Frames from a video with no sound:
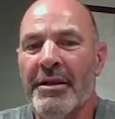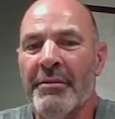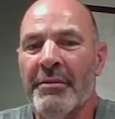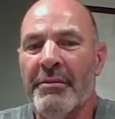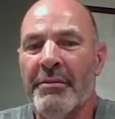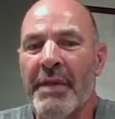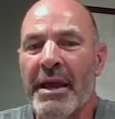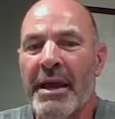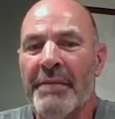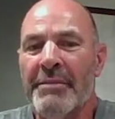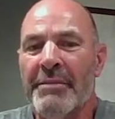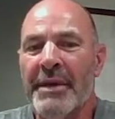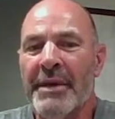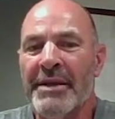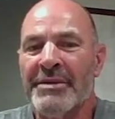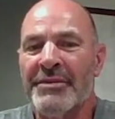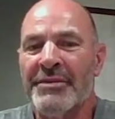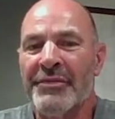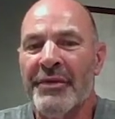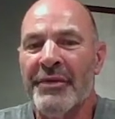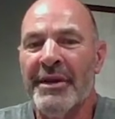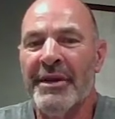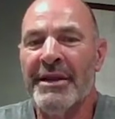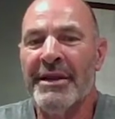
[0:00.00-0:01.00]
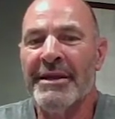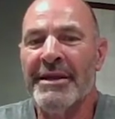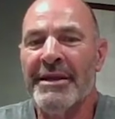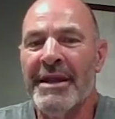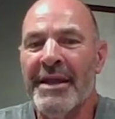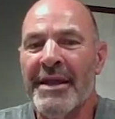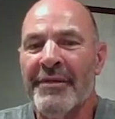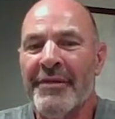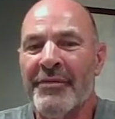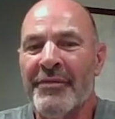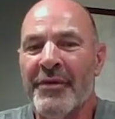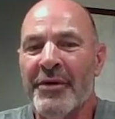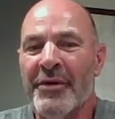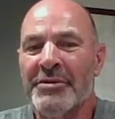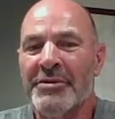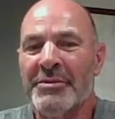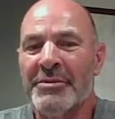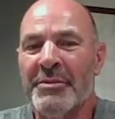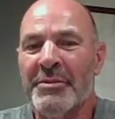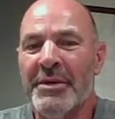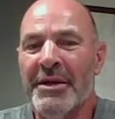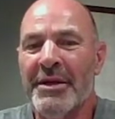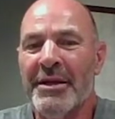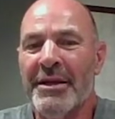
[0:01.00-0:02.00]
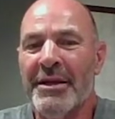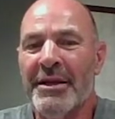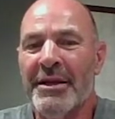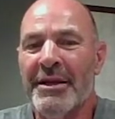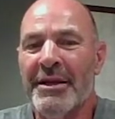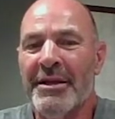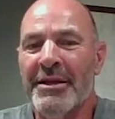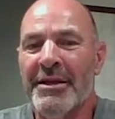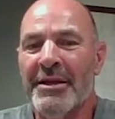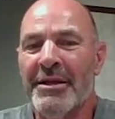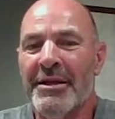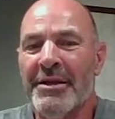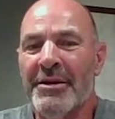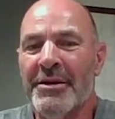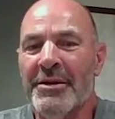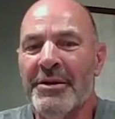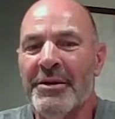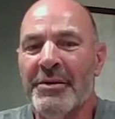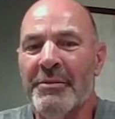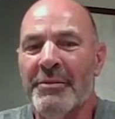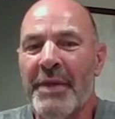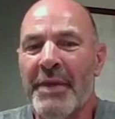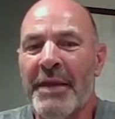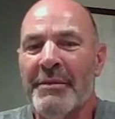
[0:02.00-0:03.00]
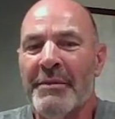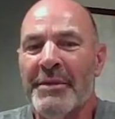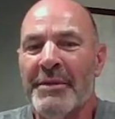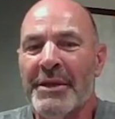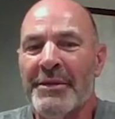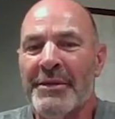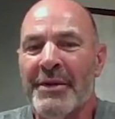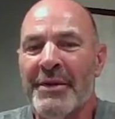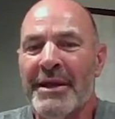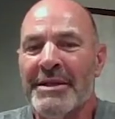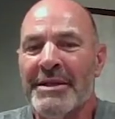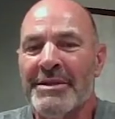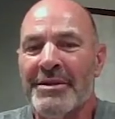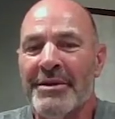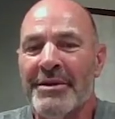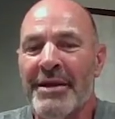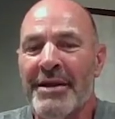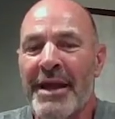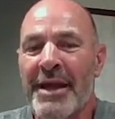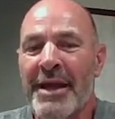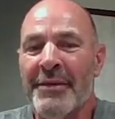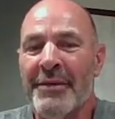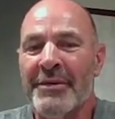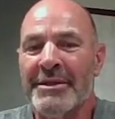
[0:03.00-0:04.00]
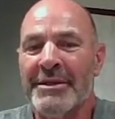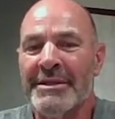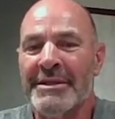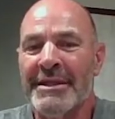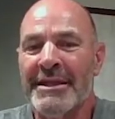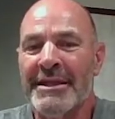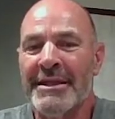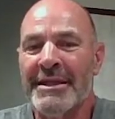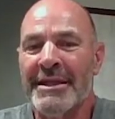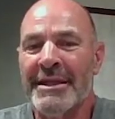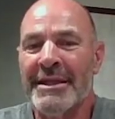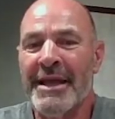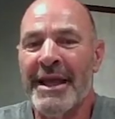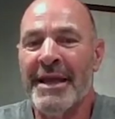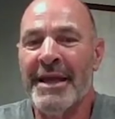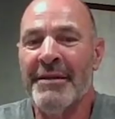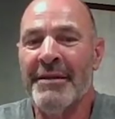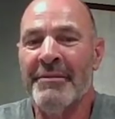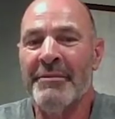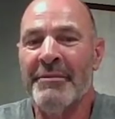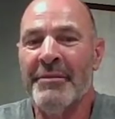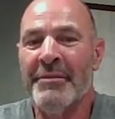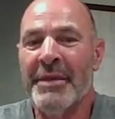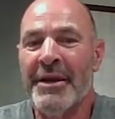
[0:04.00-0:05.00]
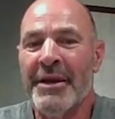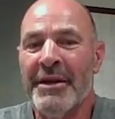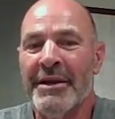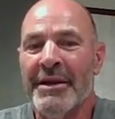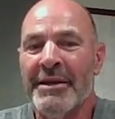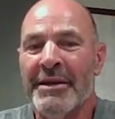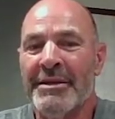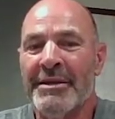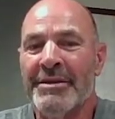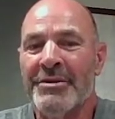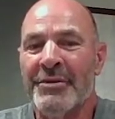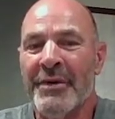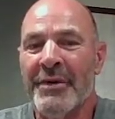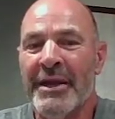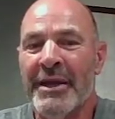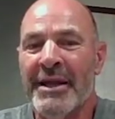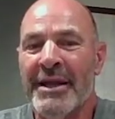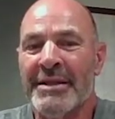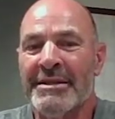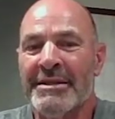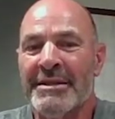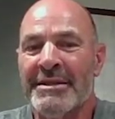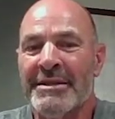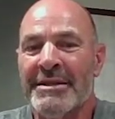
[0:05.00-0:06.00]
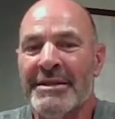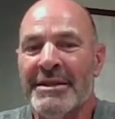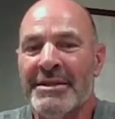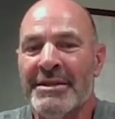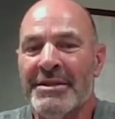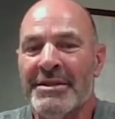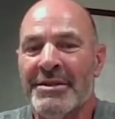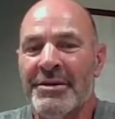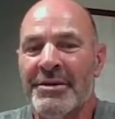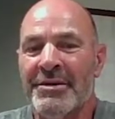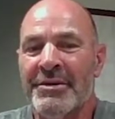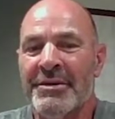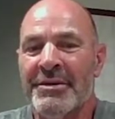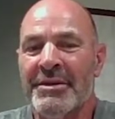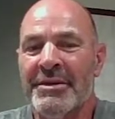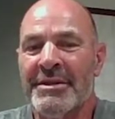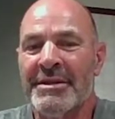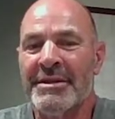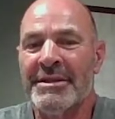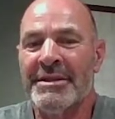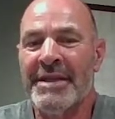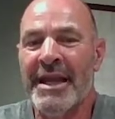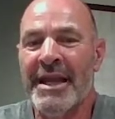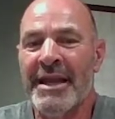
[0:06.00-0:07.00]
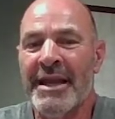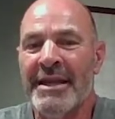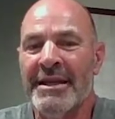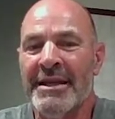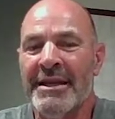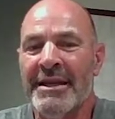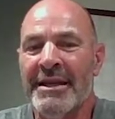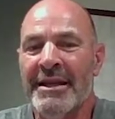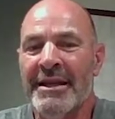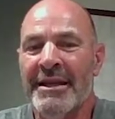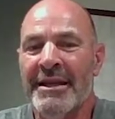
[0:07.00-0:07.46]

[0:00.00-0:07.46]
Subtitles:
My best friend, Dave Rosema, who might be crazier than I was at the time, married Joanne's sister, Sandy.